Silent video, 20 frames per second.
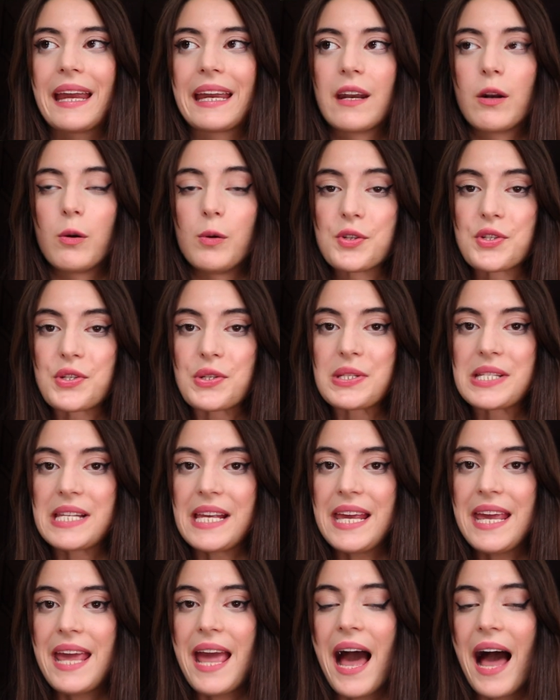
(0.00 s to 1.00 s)
can also
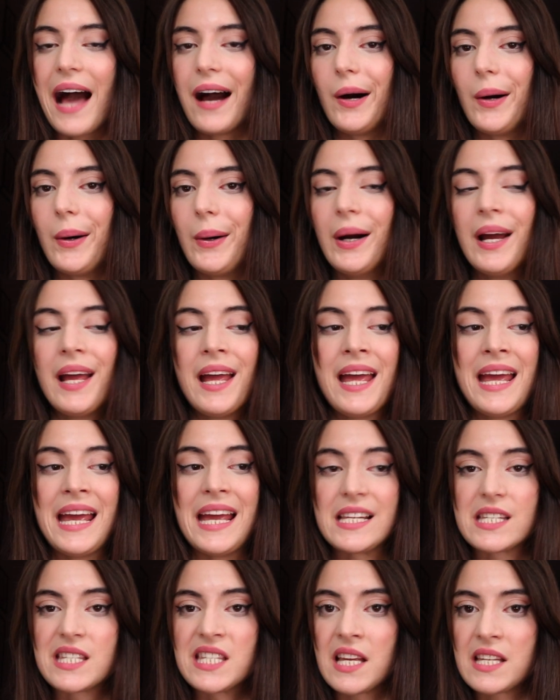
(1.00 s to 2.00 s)
see how
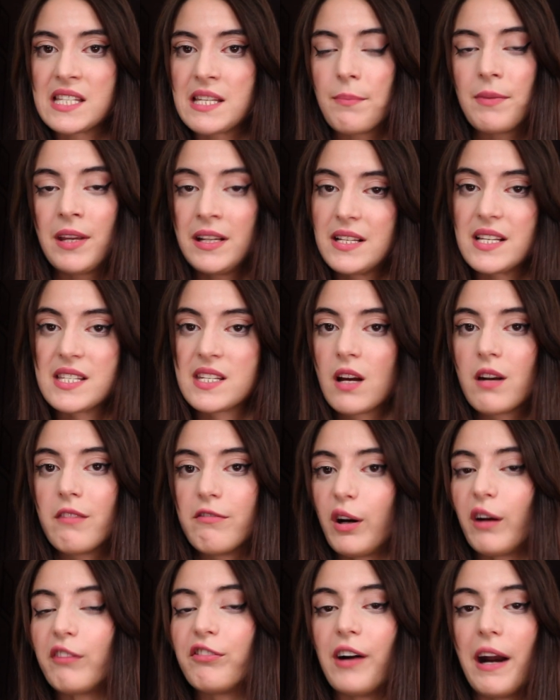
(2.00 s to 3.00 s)
it's not something that's gonna
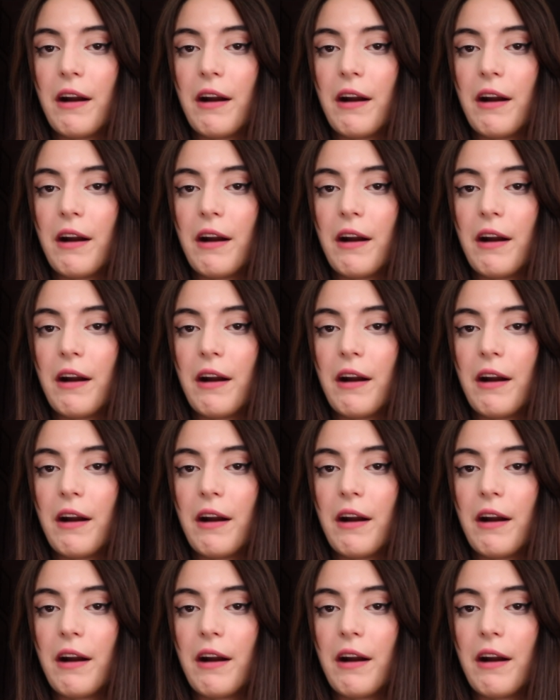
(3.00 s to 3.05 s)
work for